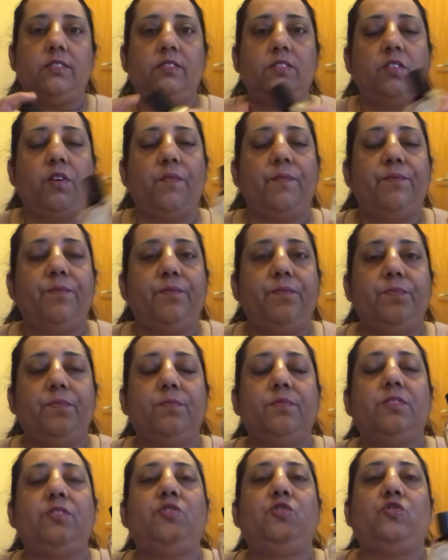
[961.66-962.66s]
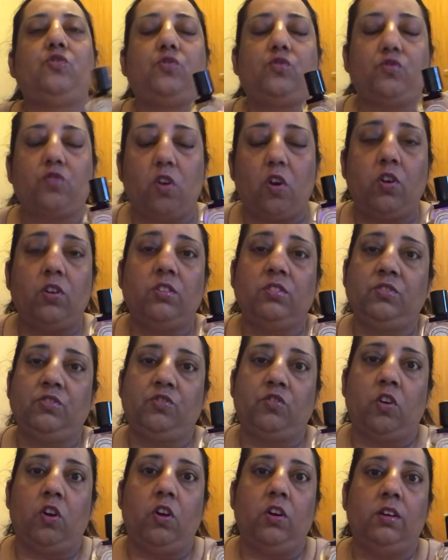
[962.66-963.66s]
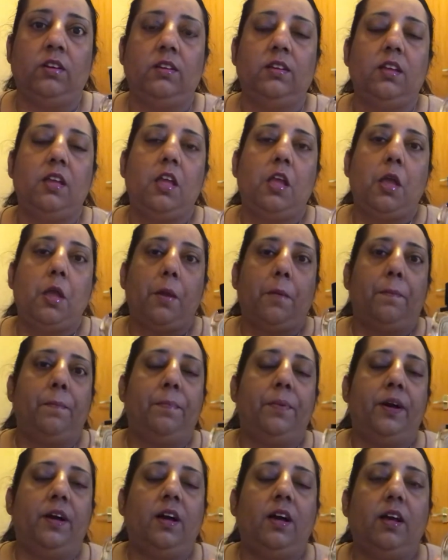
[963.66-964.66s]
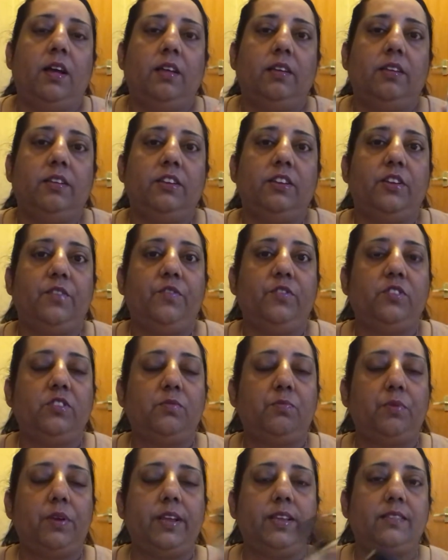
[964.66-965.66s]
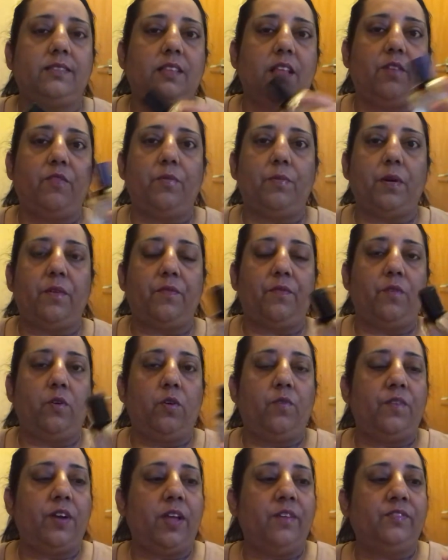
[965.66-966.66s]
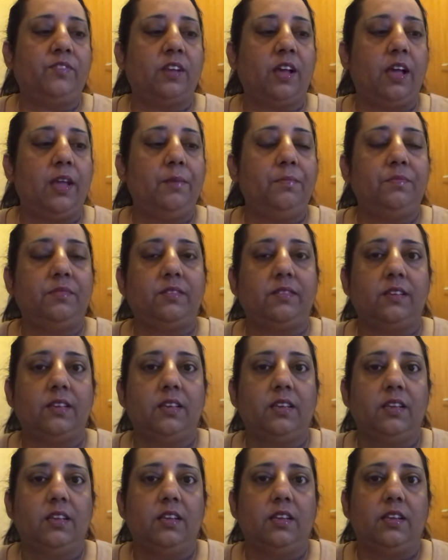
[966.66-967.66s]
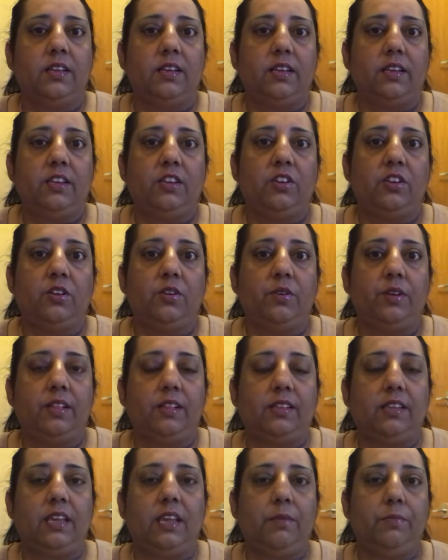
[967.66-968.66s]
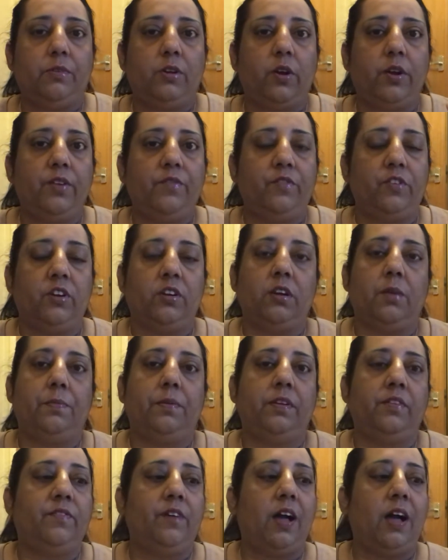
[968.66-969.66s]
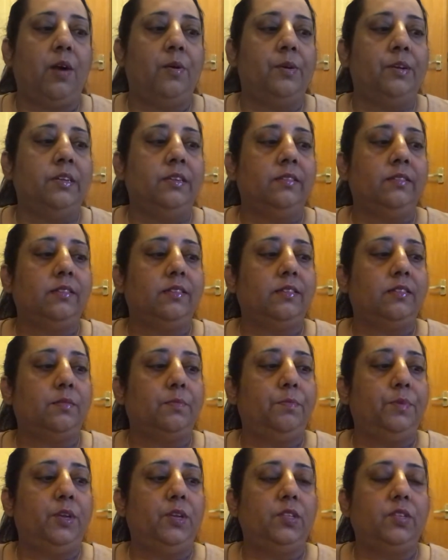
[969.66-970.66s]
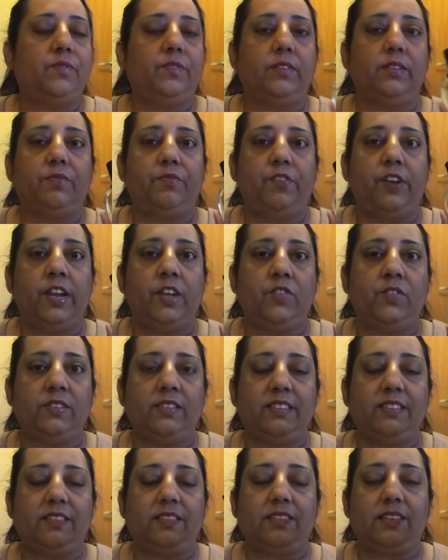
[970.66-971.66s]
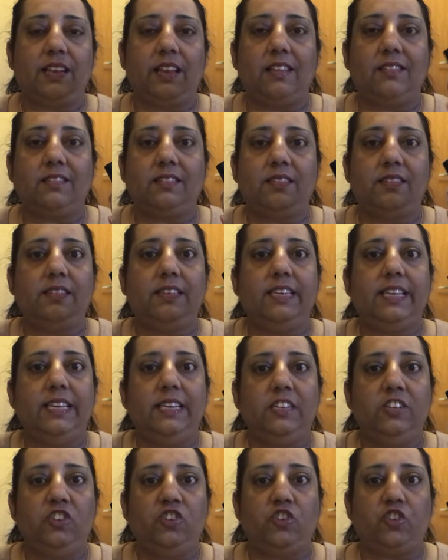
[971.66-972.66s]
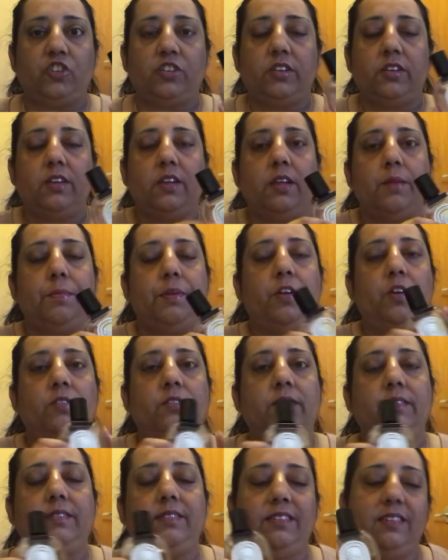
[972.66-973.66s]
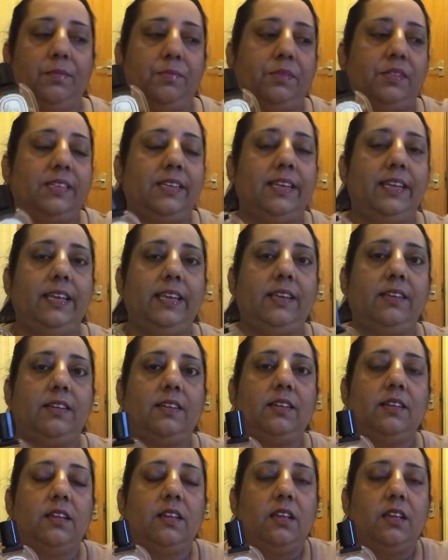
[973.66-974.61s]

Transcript: not strong, but you know, if you spray yourself about 4 or 5 times, you know, it'll keep going for a couple of hours. It's a beautiful fragrance. It's classed as niche because it's Diptyque.